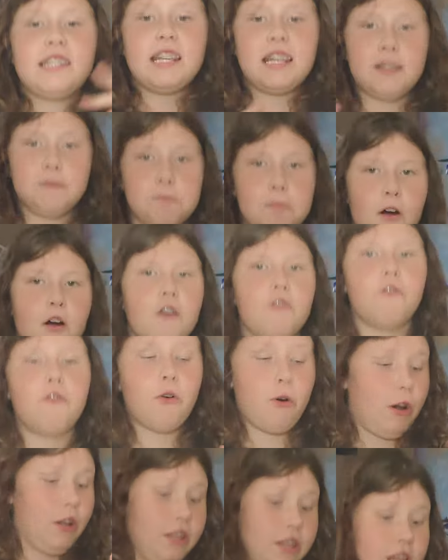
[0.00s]
It's part
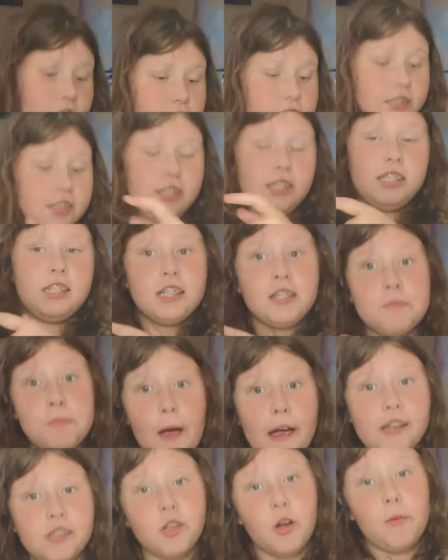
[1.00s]
four, and yes, this is
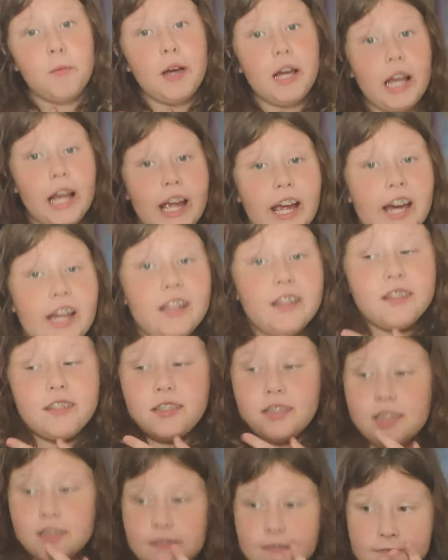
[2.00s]
paint on my
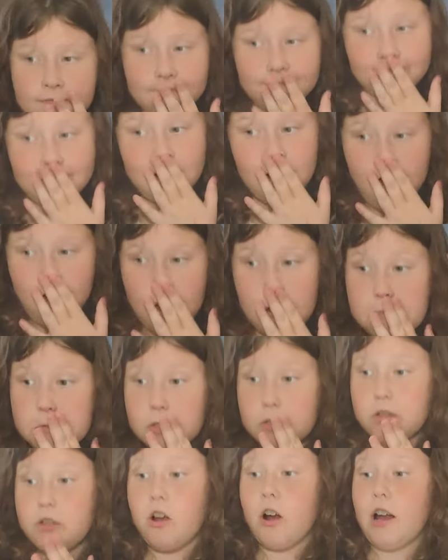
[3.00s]
hands.
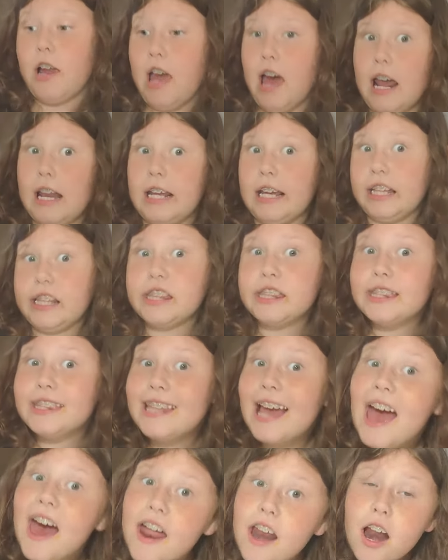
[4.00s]
so sorry, I had to
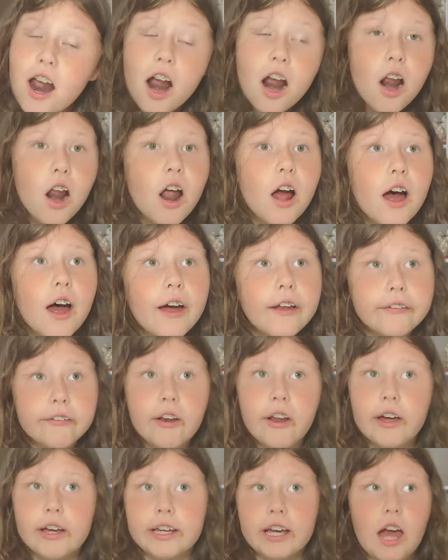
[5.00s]
eat dinner,
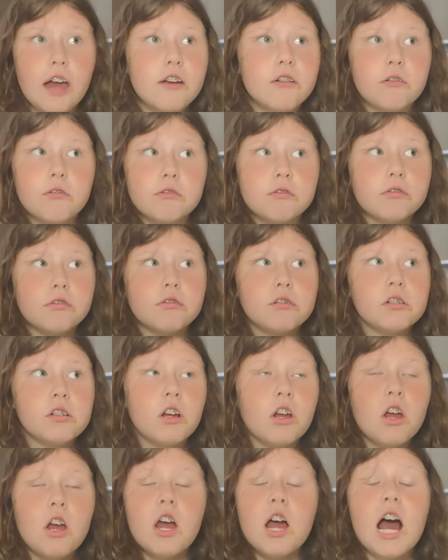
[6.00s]
and like, I don't,
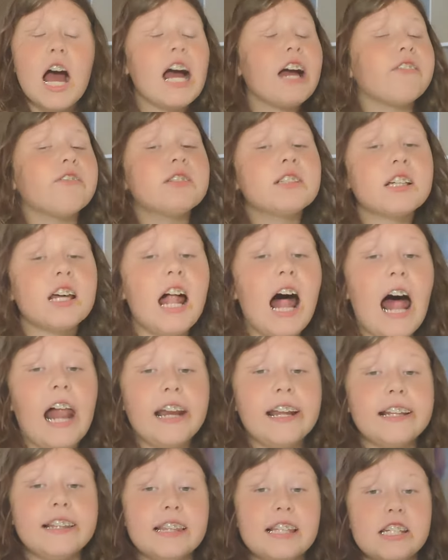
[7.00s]
I was gonna
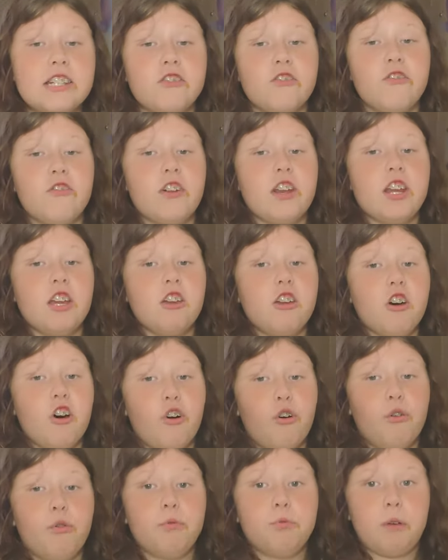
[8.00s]
edit this
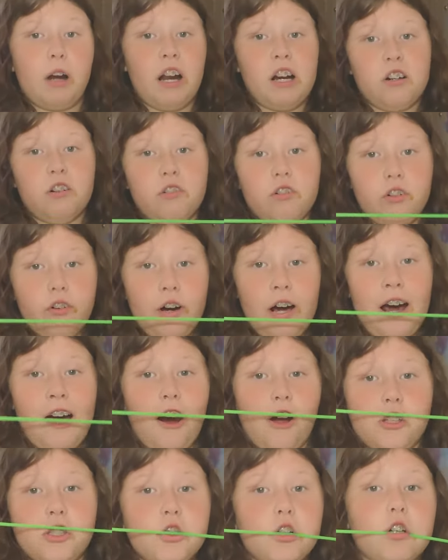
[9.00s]
video, but I don't know
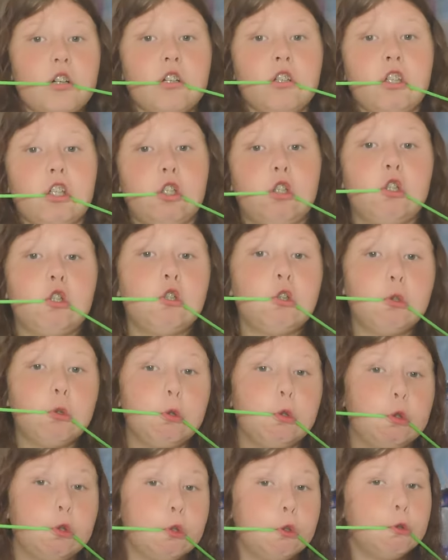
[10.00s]
how to, because I just
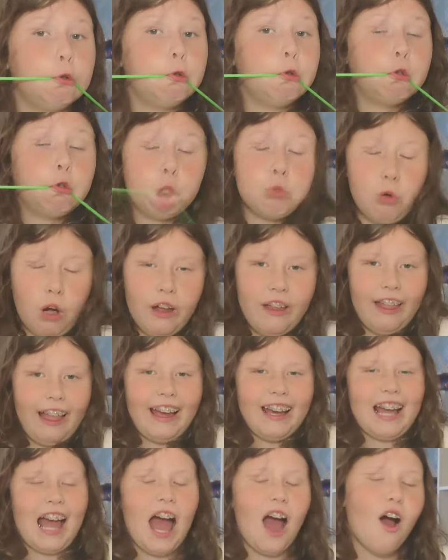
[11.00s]
literally just went
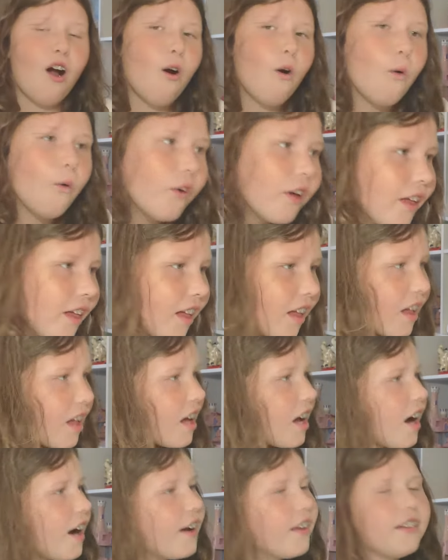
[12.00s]
like, ow.
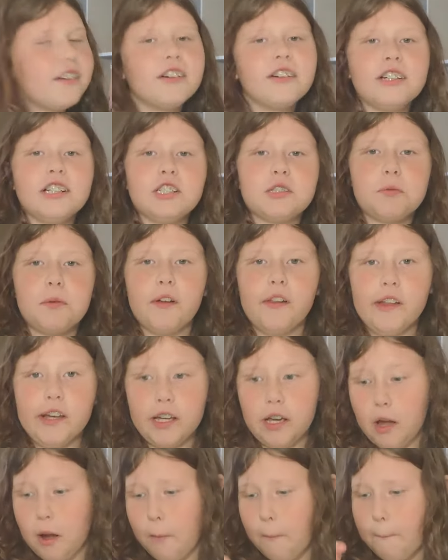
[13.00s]
I literally just went
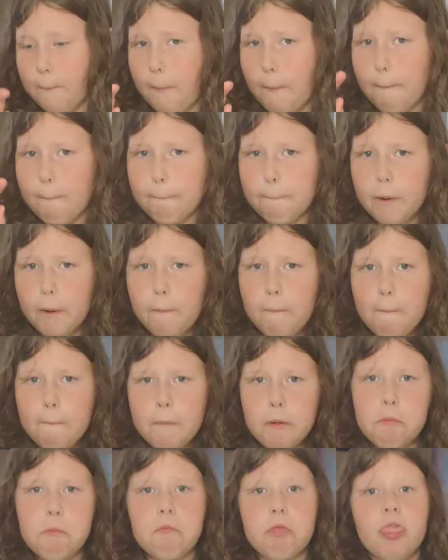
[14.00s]
like, boom, boom,
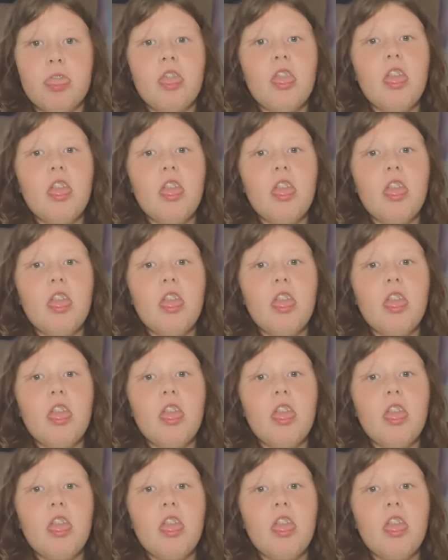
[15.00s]
boom.